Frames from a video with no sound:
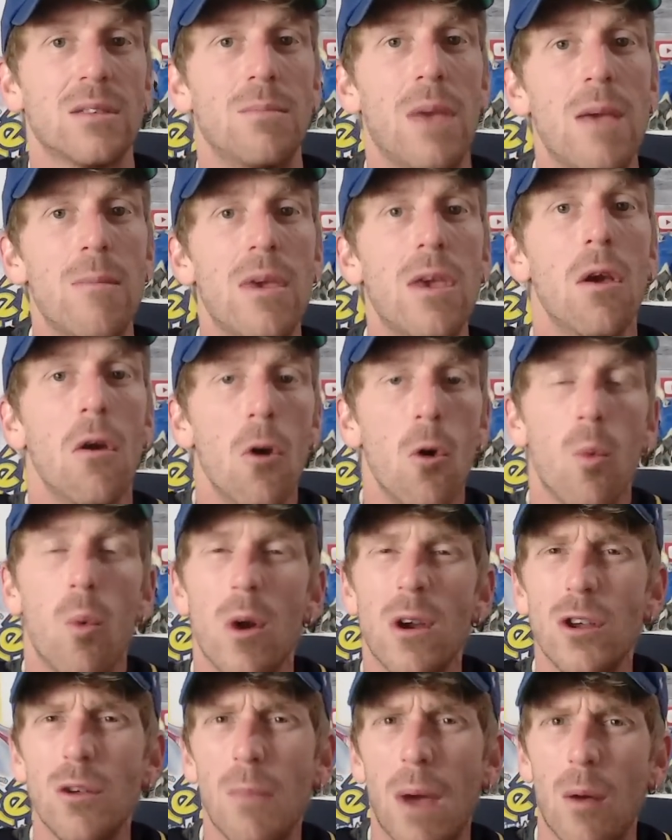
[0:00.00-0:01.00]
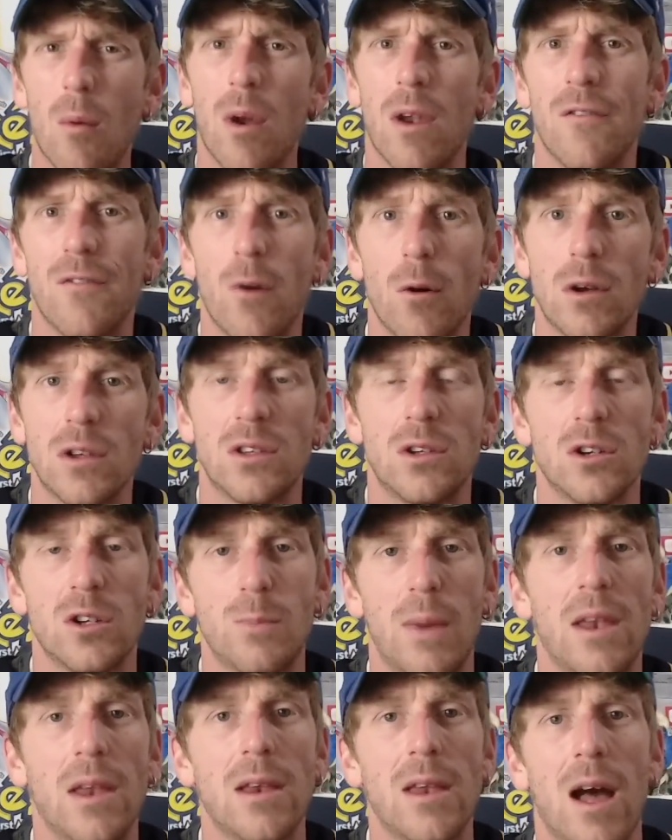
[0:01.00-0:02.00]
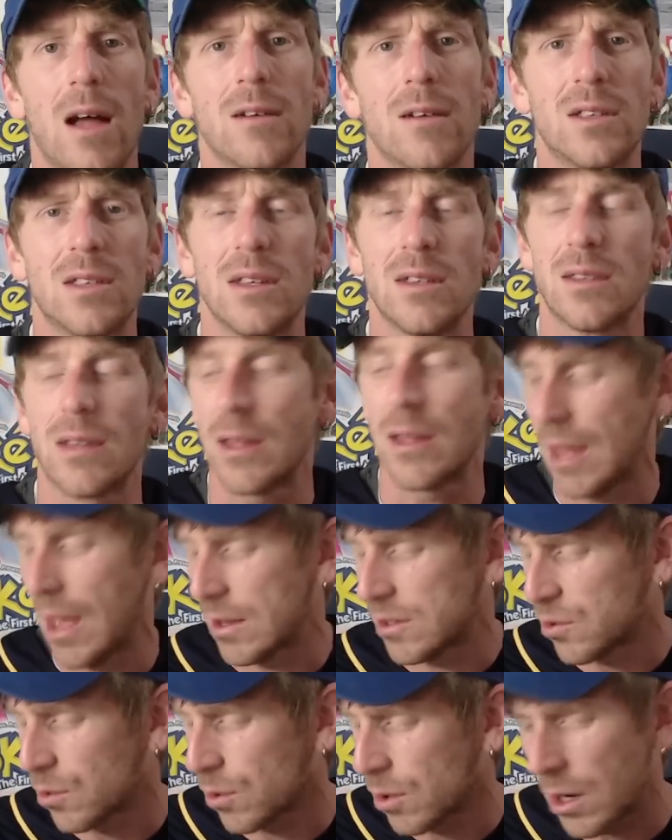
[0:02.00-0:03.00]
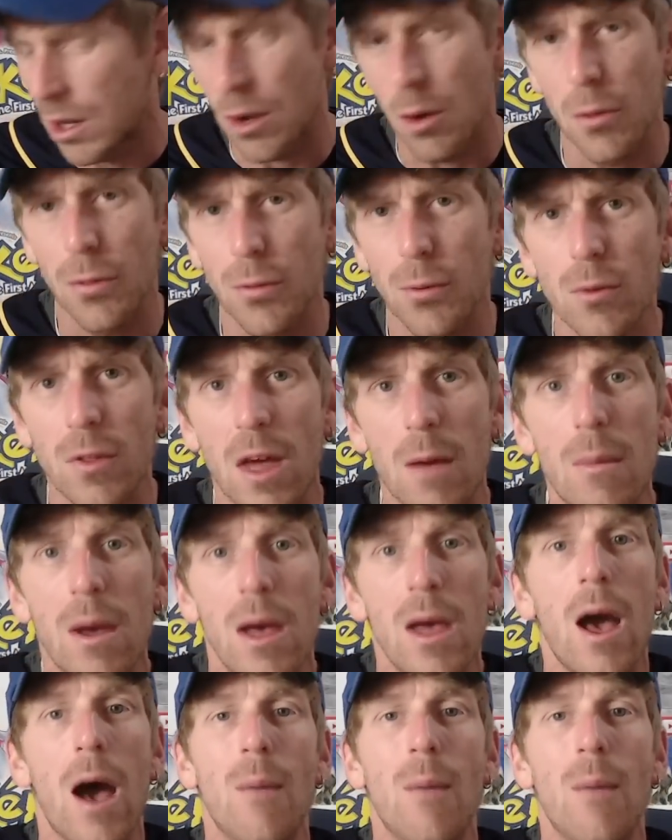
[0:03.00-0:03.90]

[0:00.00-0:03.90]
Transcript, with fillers: maybe where you might want to focus your spending dollars, things like that. So we're going to go through them.